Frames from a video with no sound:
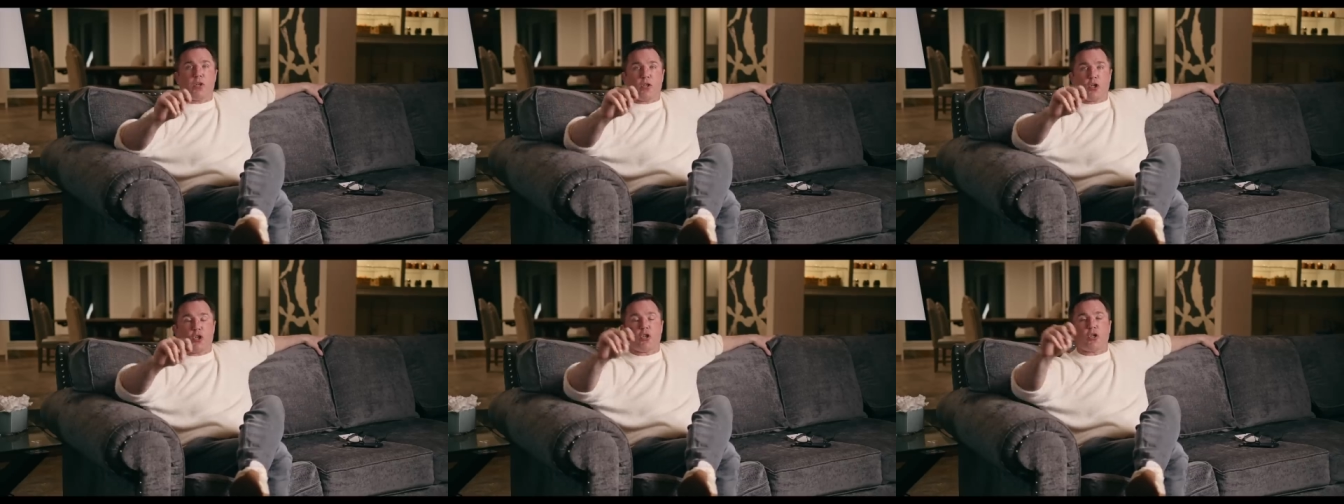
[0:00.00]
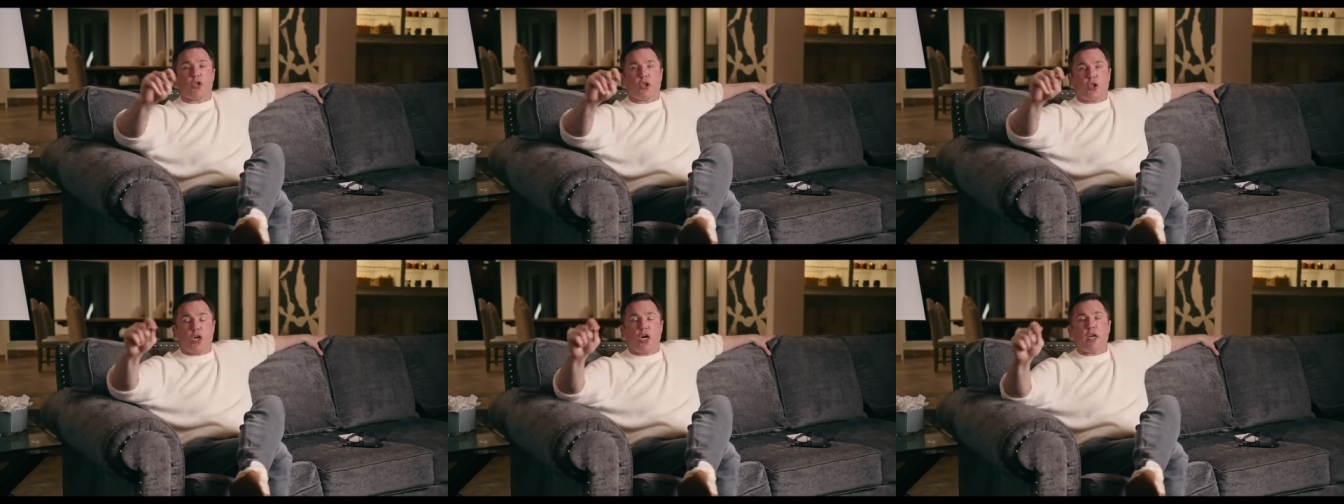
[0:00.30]
And
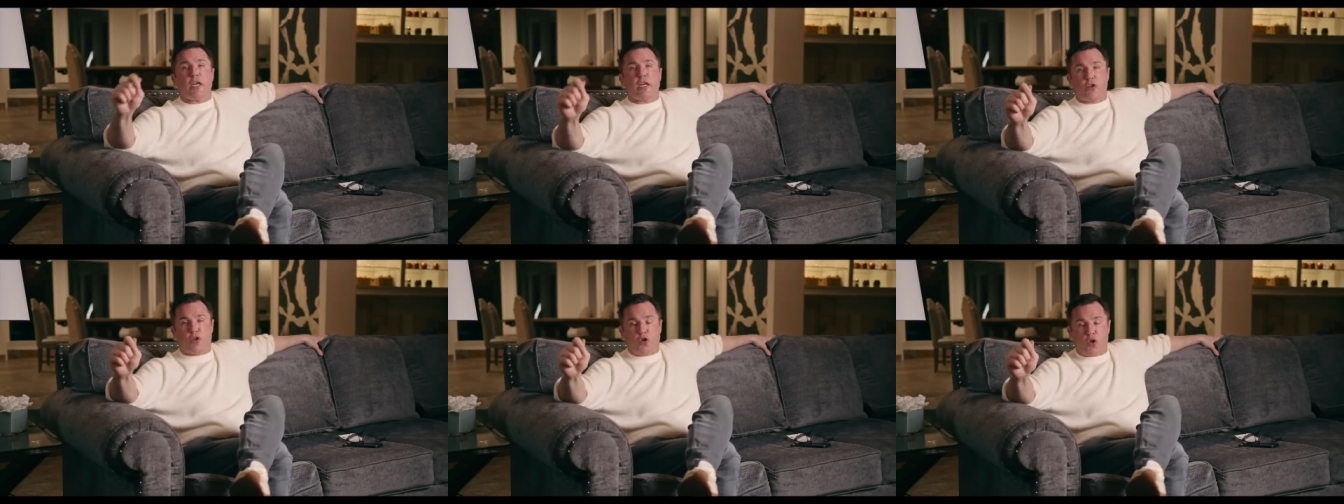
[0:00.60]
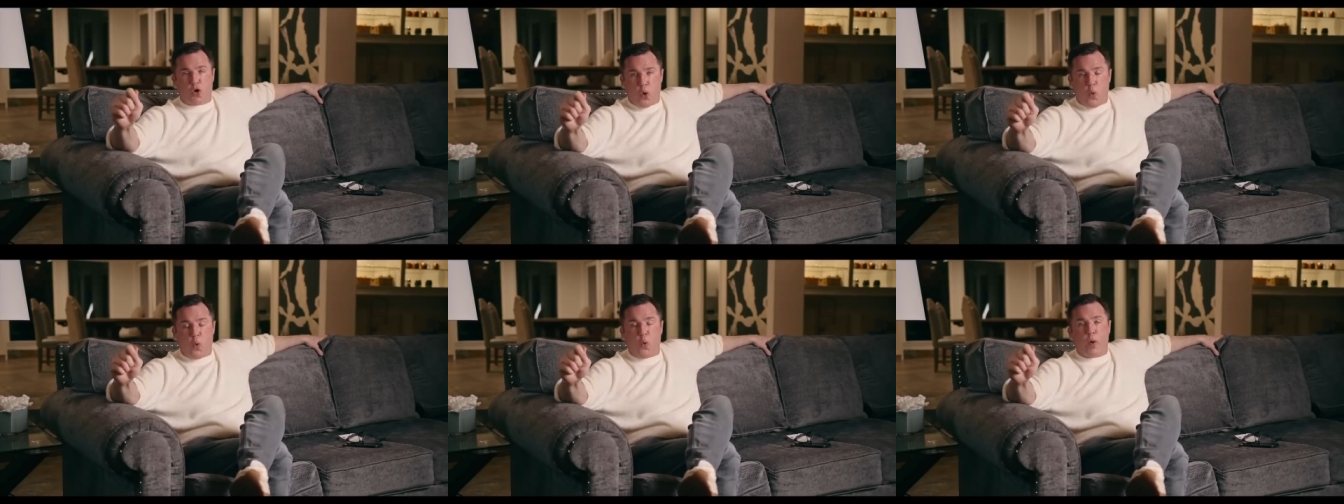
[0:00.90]
Sugar Sean is
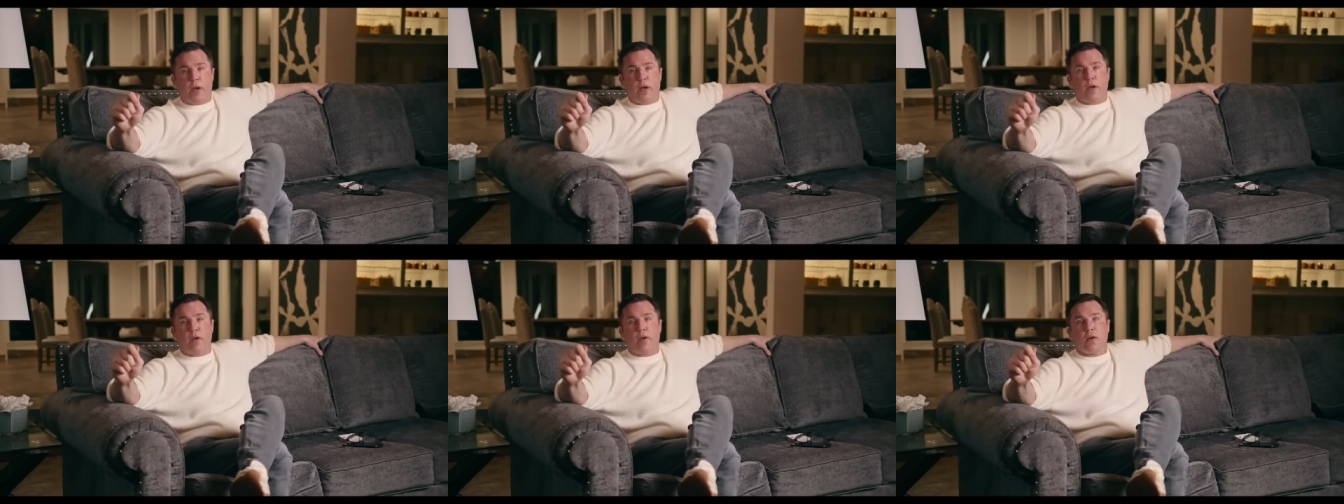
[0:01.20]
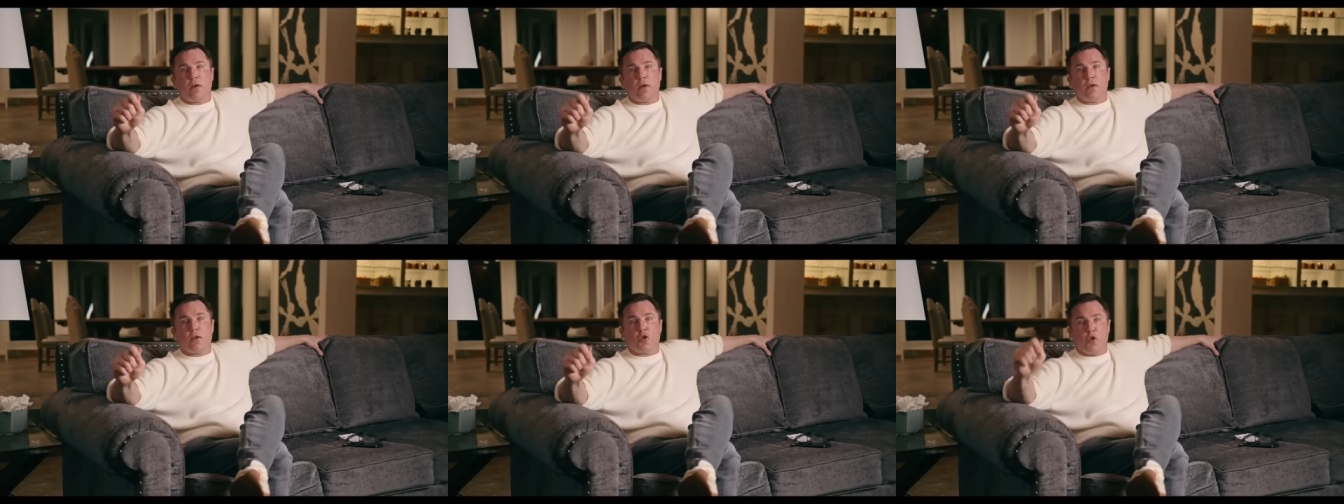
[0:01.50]
going
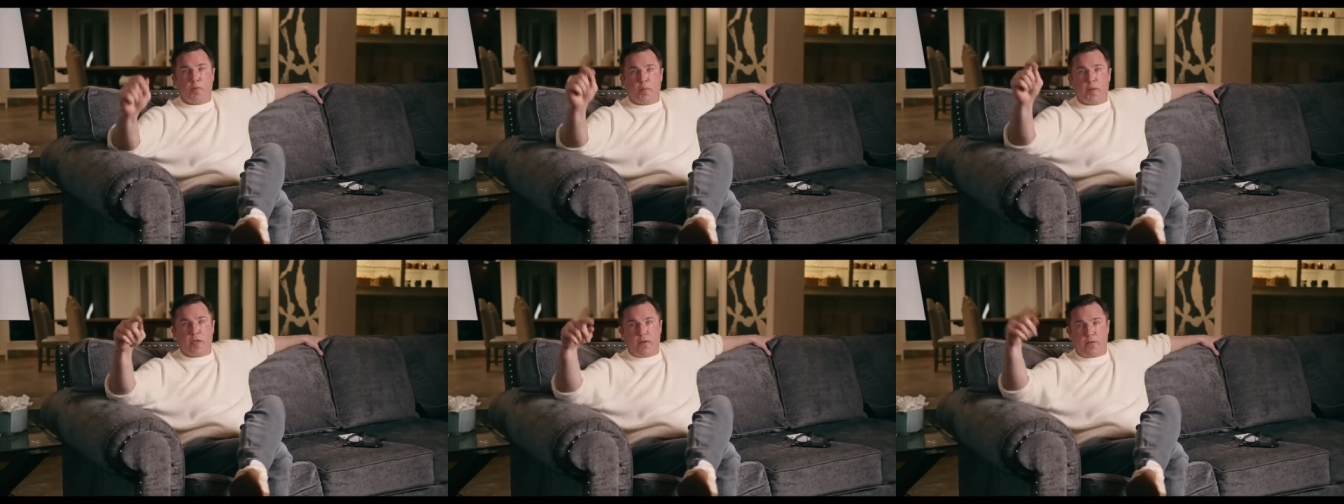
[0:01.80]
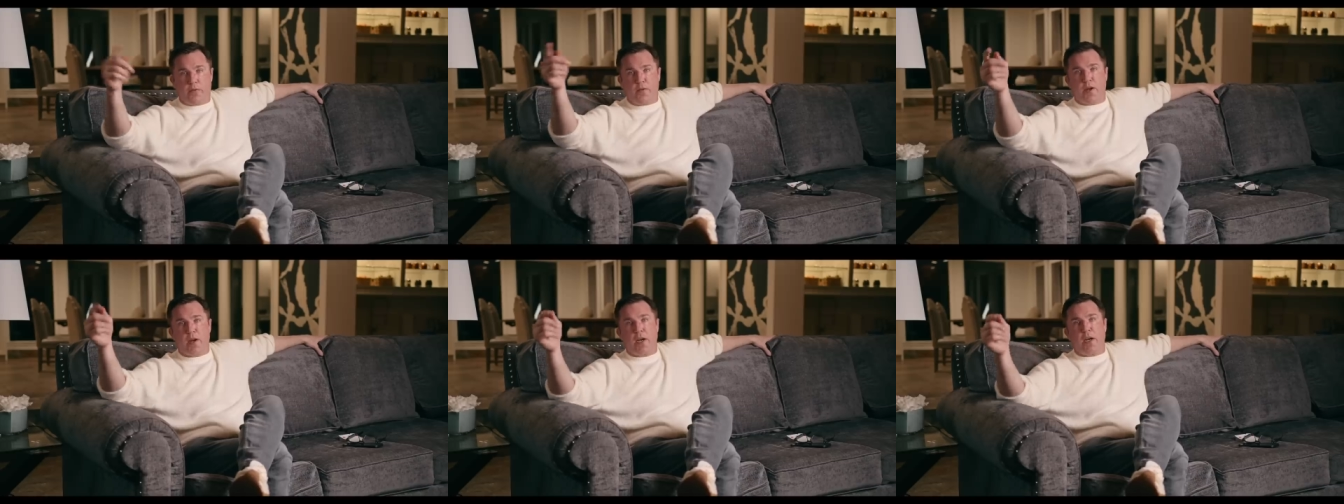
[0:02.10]
to be
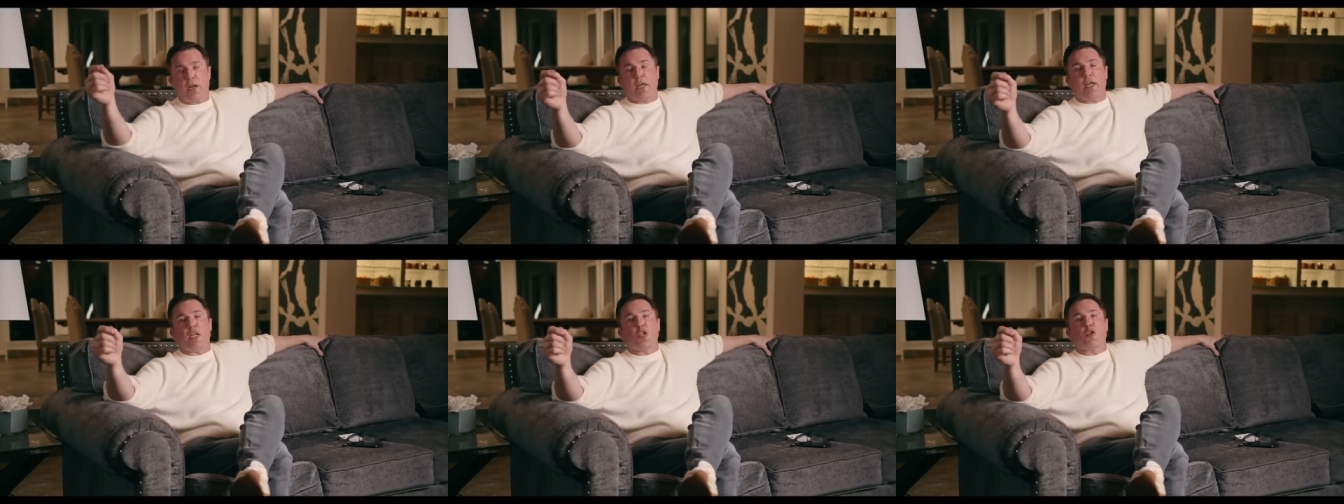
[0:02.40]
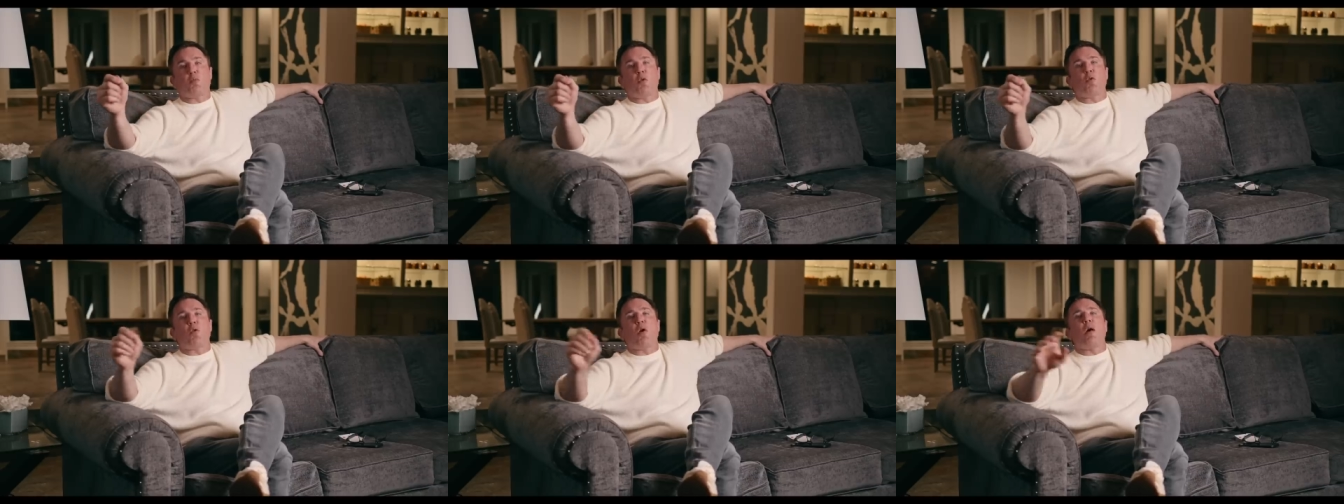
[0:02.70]
defending
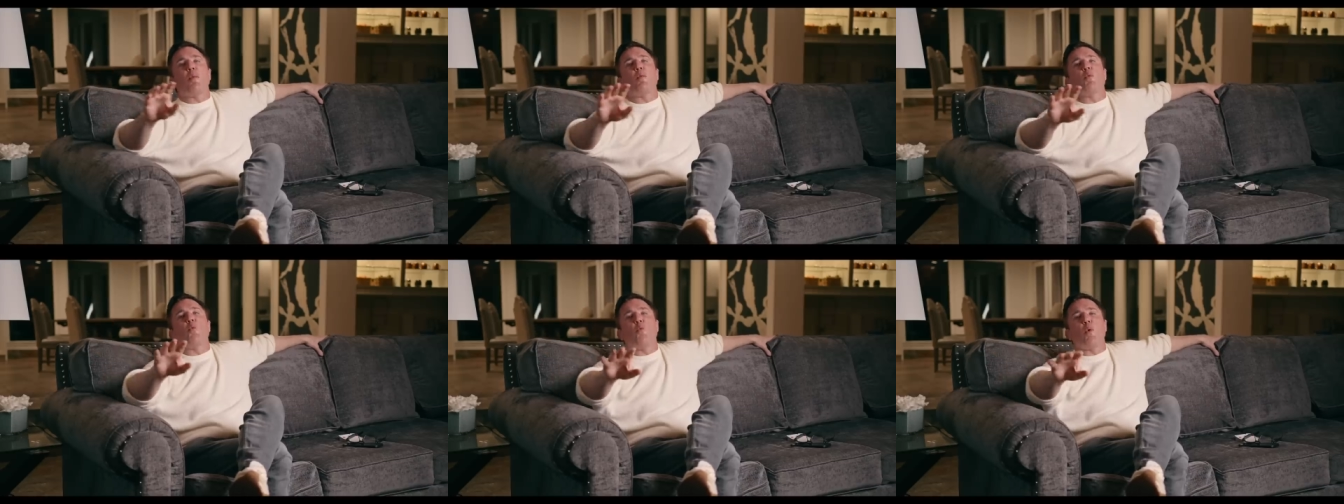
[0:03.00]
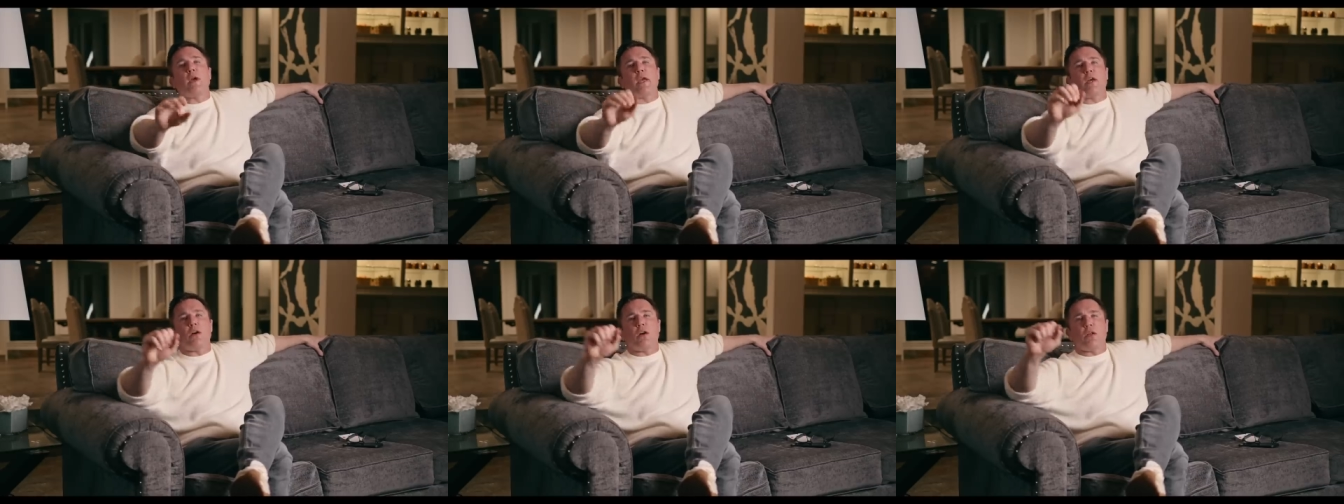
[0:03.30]
against Merab.
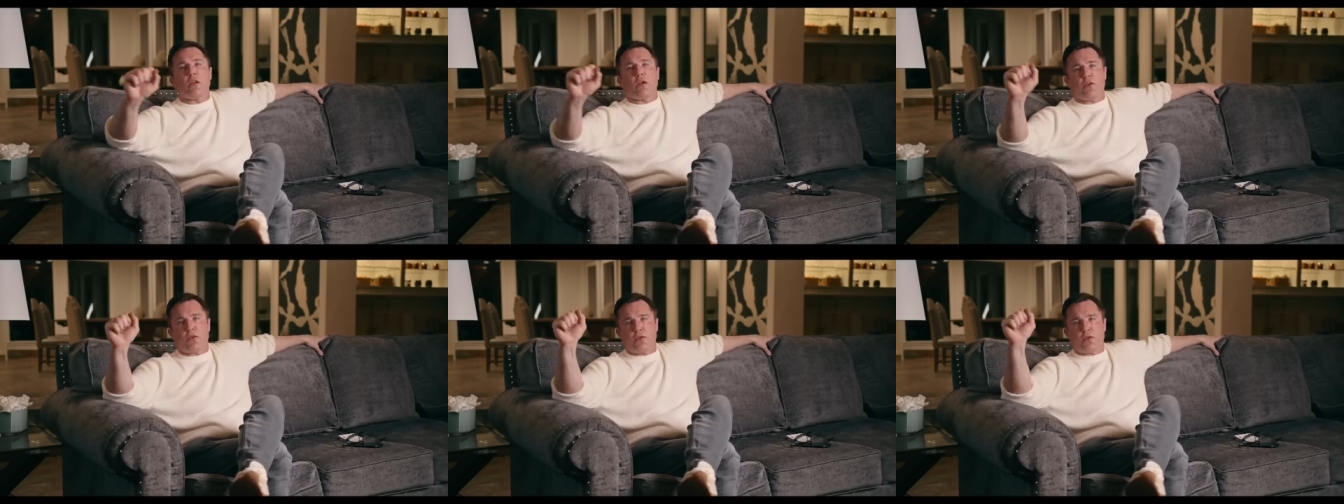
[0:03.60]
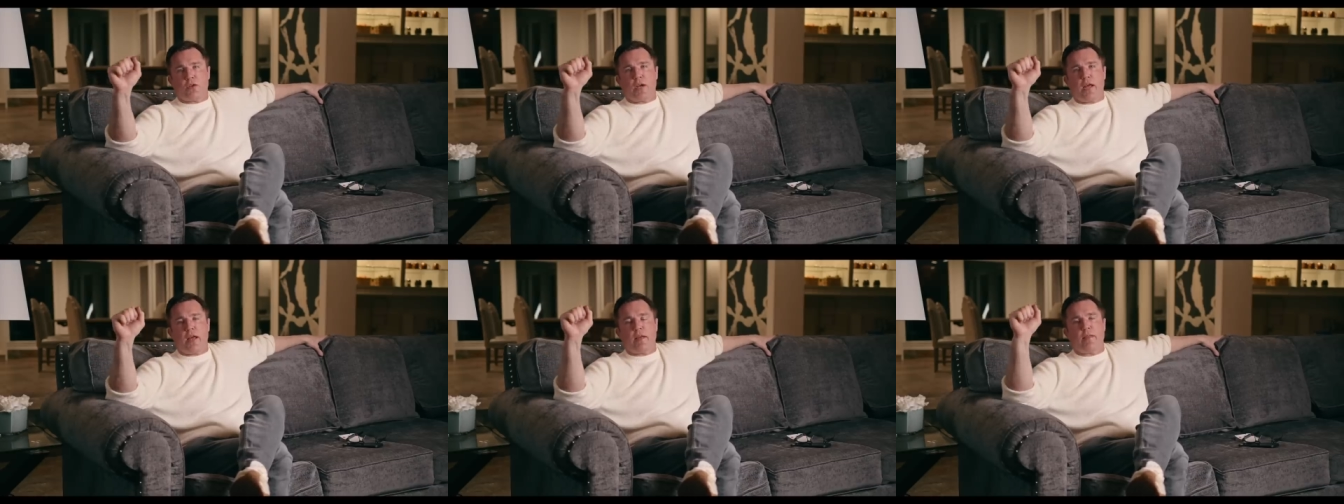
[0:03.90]
We all
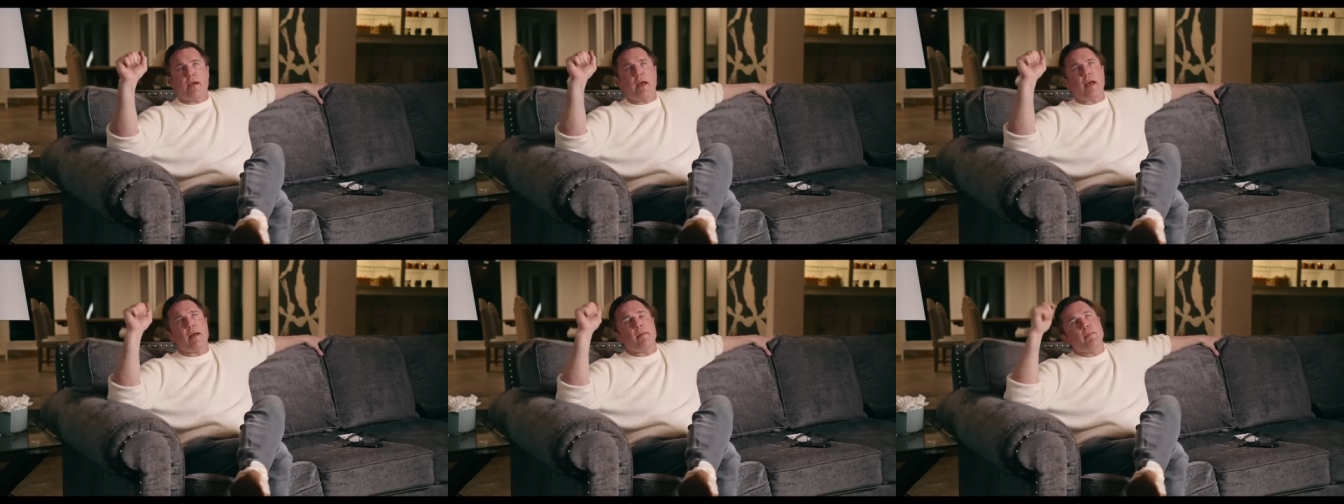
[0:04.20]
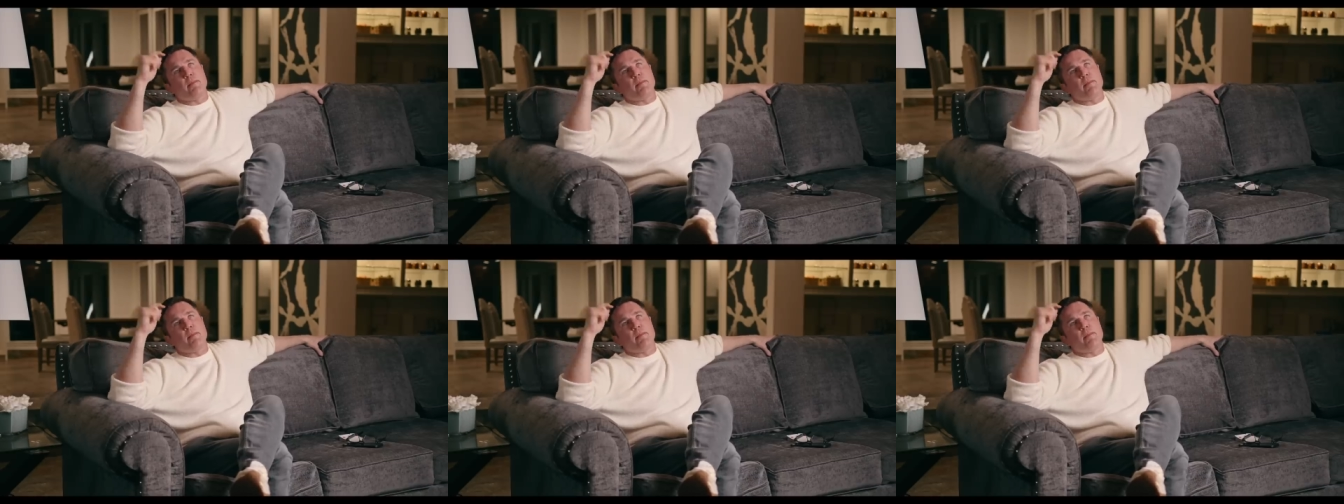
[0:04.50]
understand that.